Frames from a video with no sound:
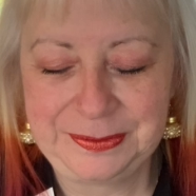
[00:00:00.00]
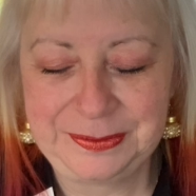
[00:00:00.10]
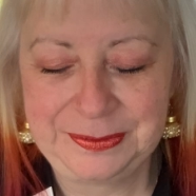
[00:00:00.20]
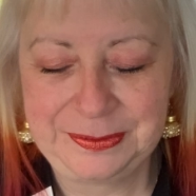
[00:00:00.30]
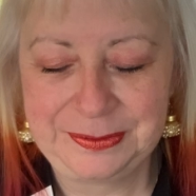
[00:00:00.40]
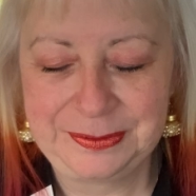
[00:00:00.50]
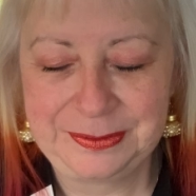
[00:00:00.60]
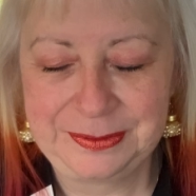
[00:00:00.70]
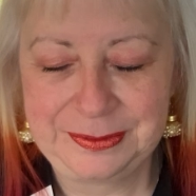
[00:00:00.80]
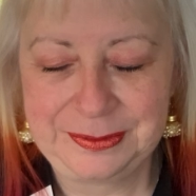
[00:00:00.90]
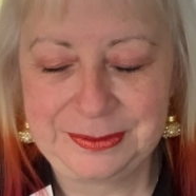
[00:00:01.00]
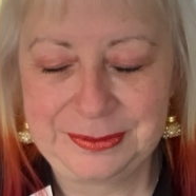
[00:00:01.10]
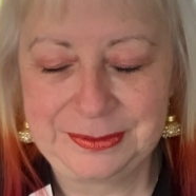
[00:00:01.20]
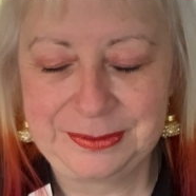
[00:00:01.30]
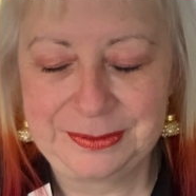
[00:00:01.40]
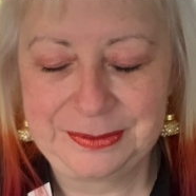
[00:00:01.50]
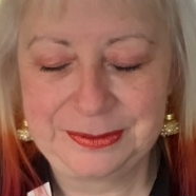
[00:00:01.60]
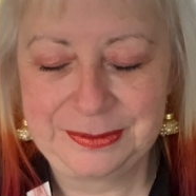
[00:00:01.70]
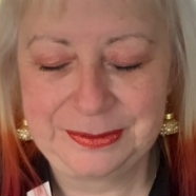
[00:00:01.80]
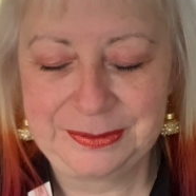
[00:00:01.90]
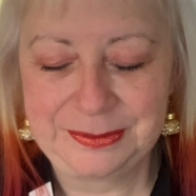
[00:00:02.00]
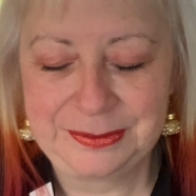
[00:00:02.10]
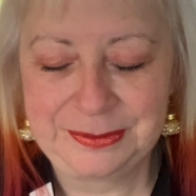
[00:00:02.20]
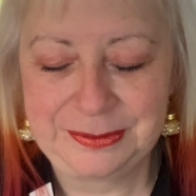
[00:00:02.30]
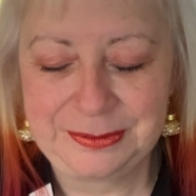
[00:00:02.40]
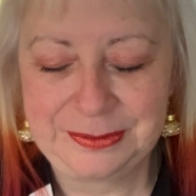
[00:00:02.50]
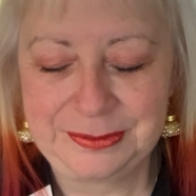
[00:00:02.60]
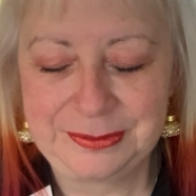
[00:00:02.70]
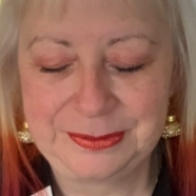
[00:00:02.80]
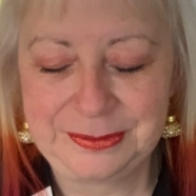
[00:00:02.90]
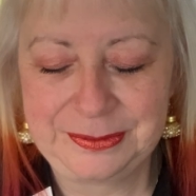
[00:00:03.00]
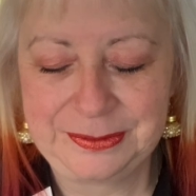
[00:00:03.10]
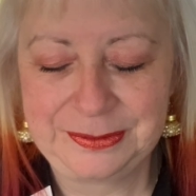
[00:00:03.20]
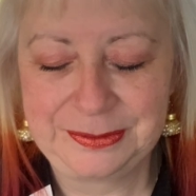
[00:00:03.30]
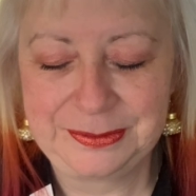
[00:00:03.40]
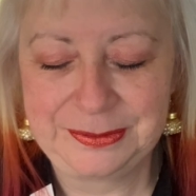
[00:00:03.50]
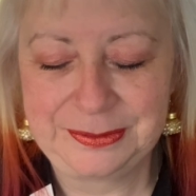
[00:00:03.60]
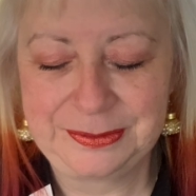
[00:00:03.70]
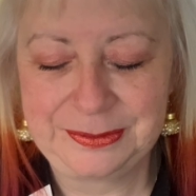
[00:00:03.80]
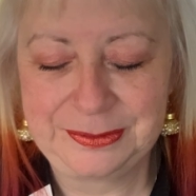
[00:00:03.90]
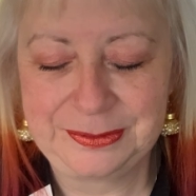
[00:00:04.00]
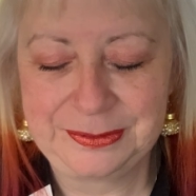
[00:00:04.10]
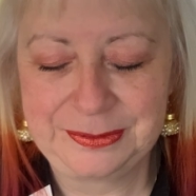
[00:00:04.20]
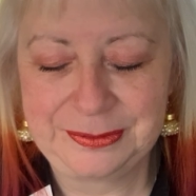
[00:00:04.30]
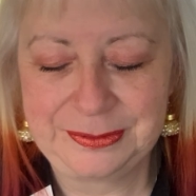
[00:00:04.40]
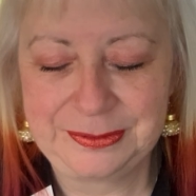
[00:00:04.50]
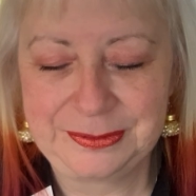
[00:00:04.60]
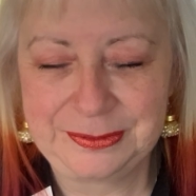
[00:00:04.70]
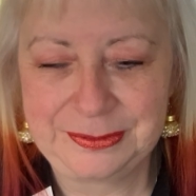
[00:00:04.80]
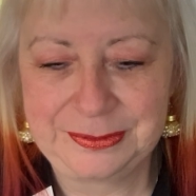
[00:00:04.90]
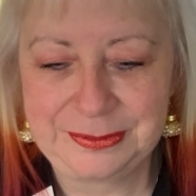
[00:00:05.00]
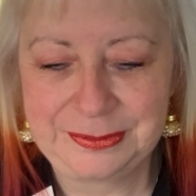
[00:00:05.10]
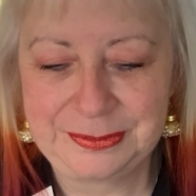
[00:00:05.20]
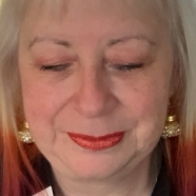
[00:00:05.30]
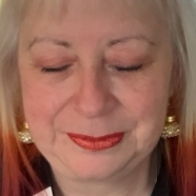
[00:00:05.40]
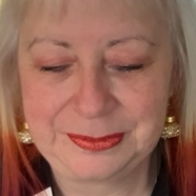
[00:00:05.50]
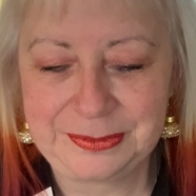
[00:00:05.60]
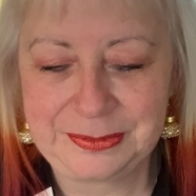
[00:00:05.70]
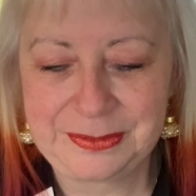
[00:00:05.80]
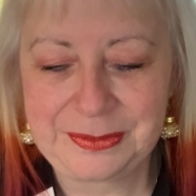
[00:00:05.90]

No one is speaking in this clip.